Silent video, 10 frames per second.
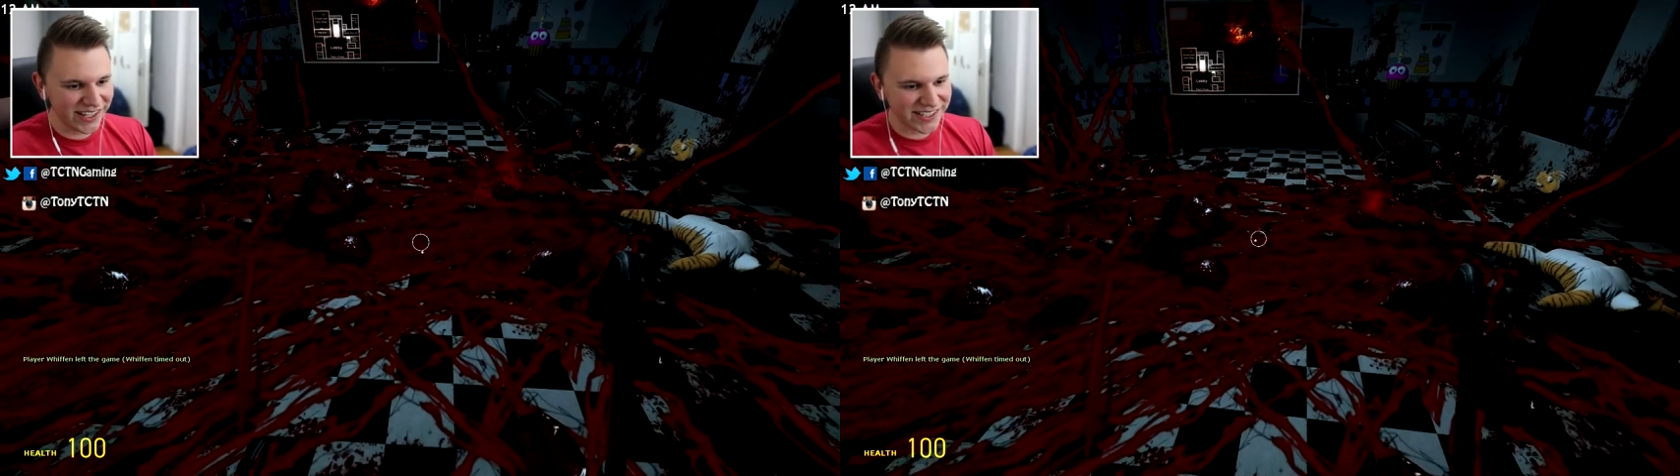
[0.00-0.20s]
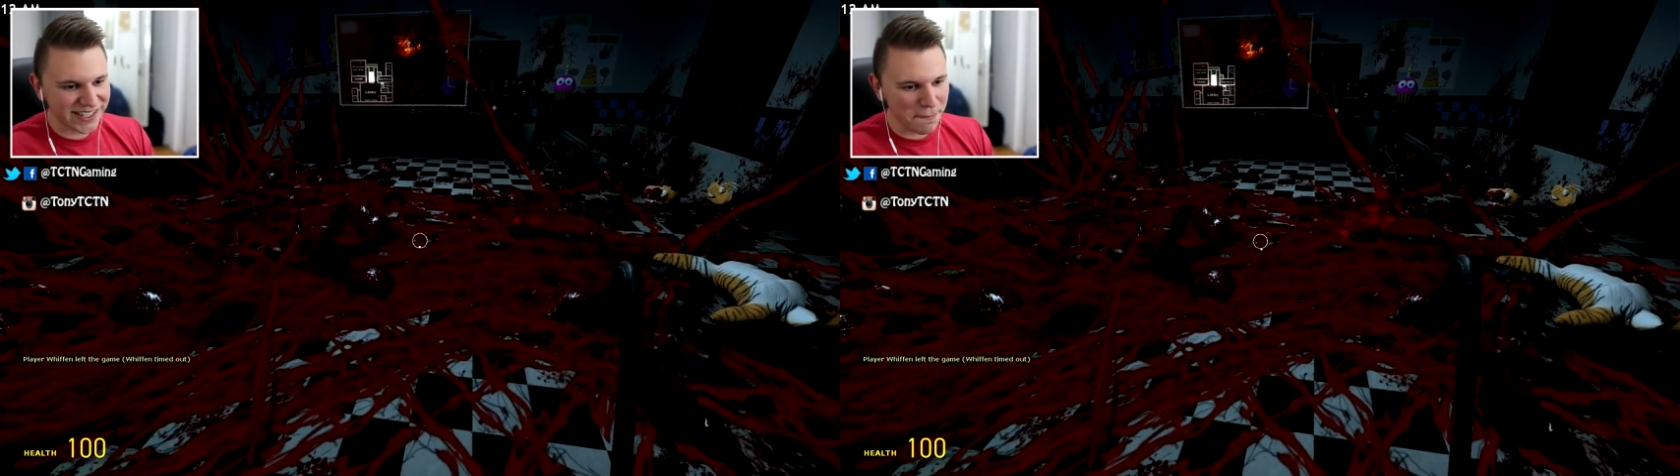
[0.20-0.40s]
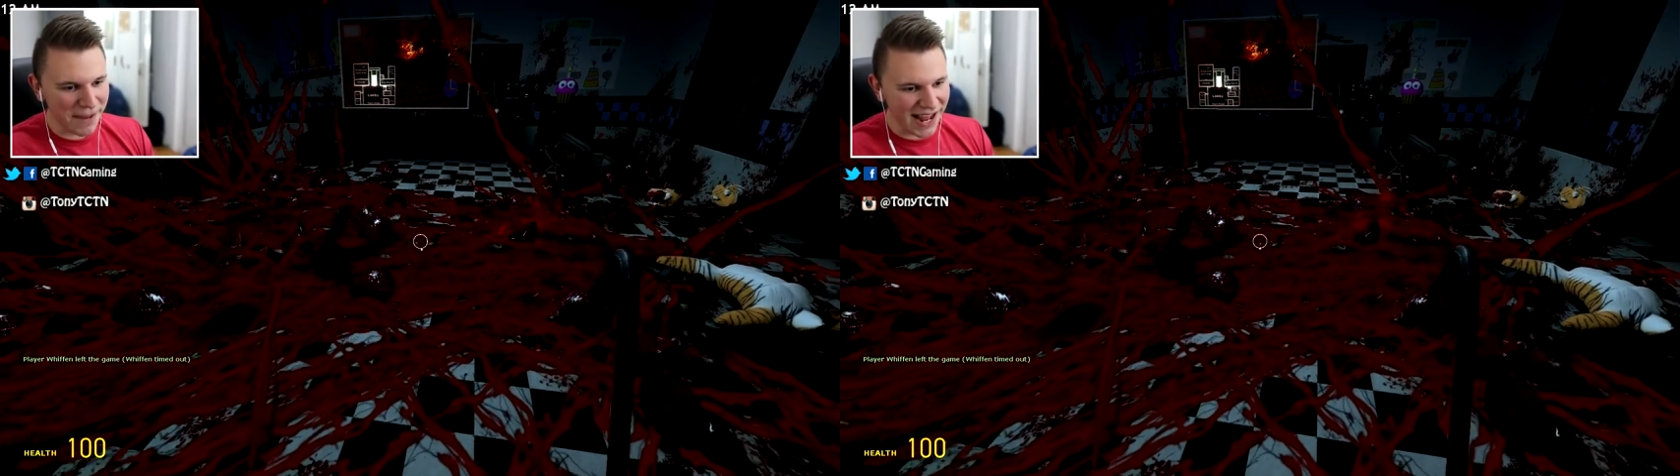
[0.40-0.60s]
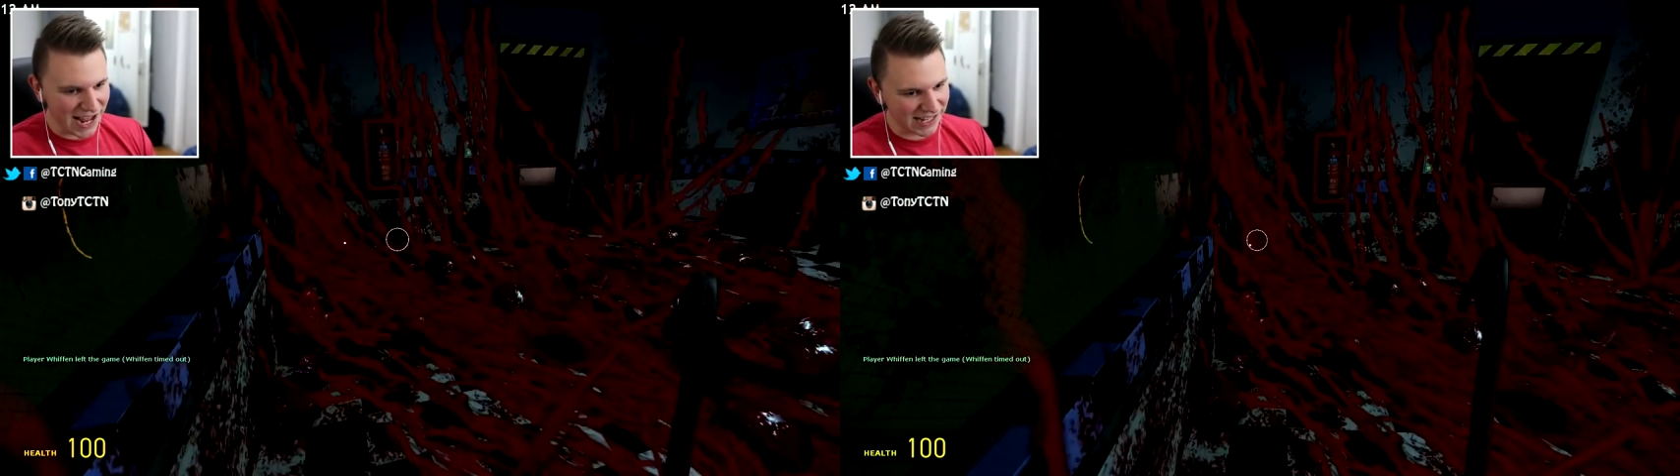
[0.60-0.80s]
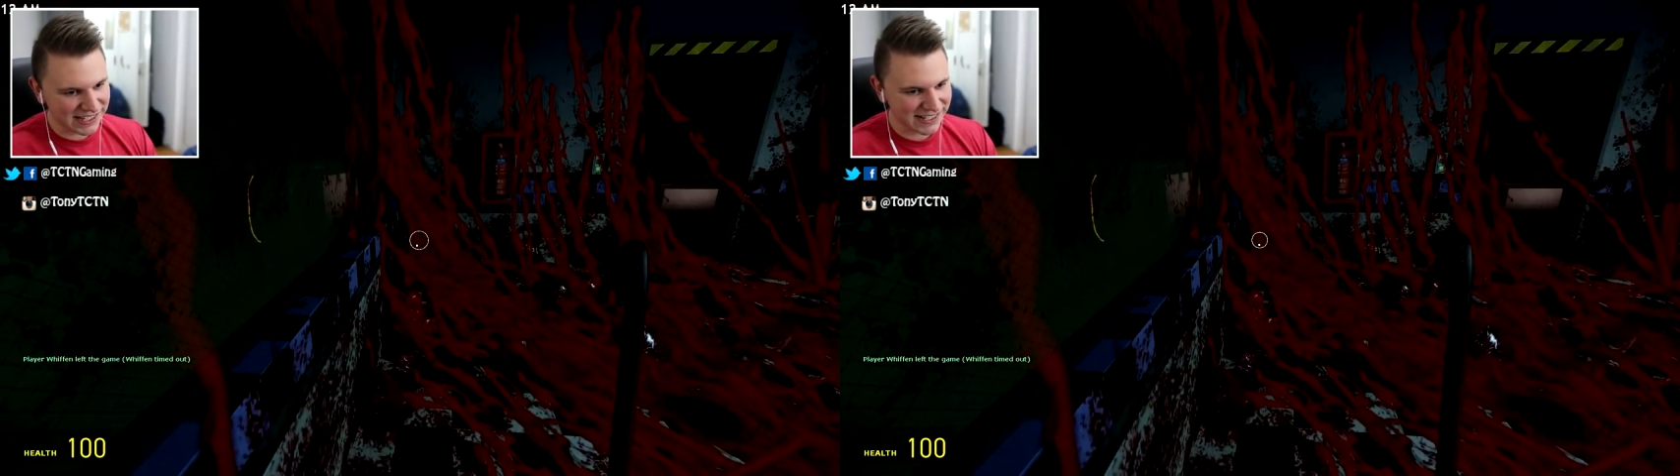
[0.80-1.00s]
This is a
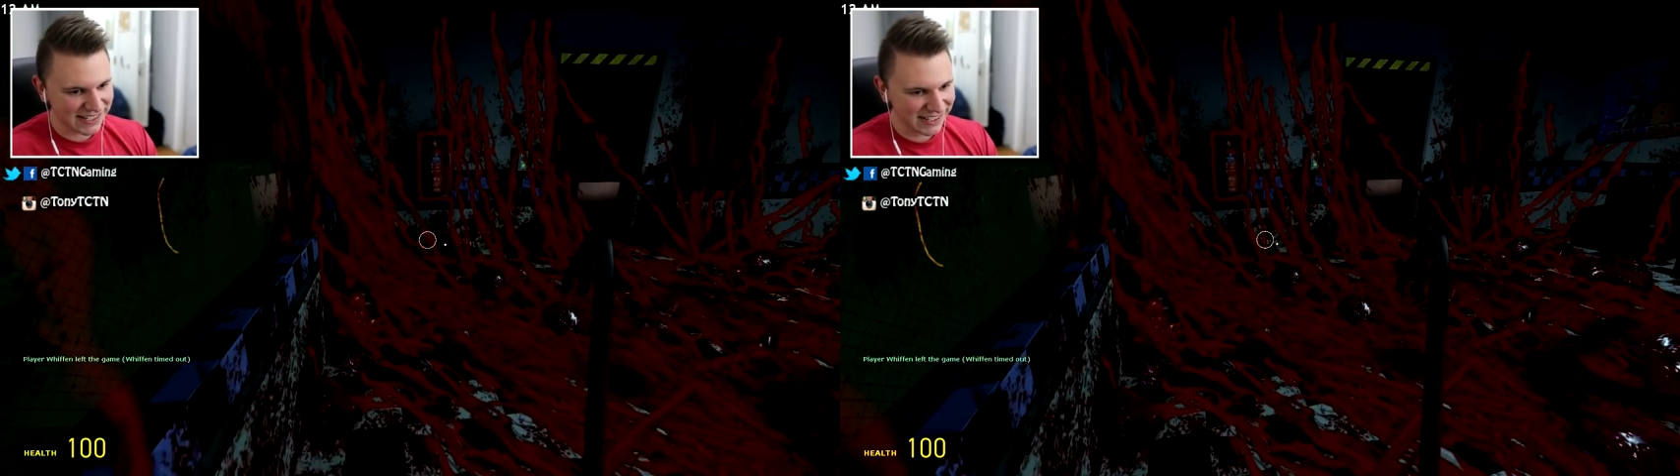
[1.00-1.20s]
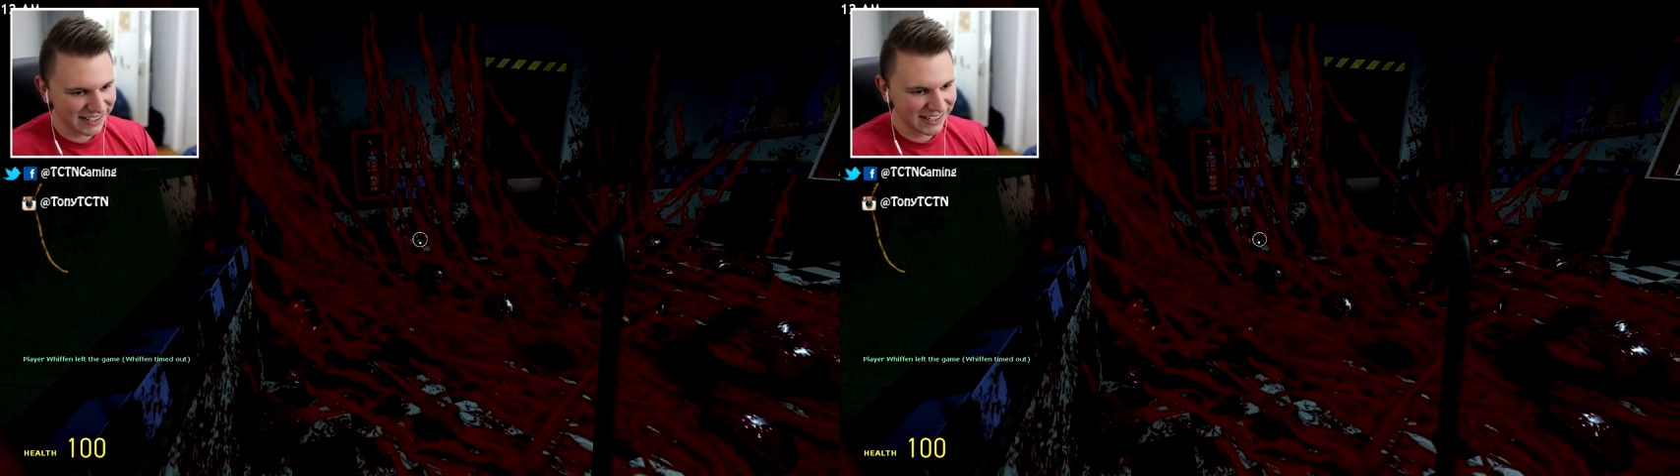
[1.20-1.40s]
mess!